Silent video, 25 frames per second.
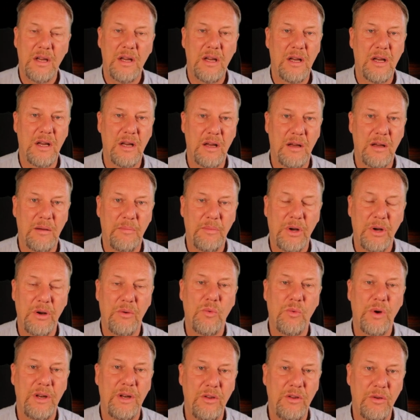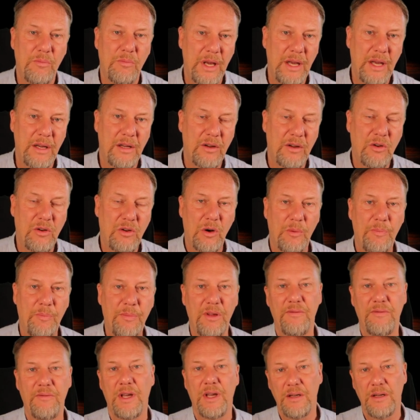But when you make a copy
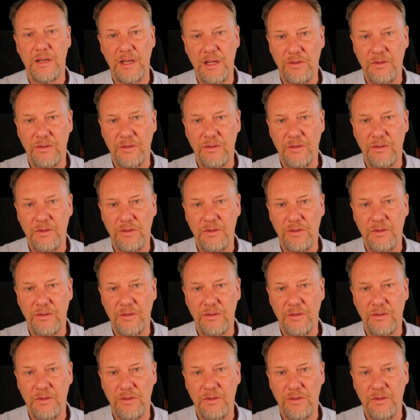of that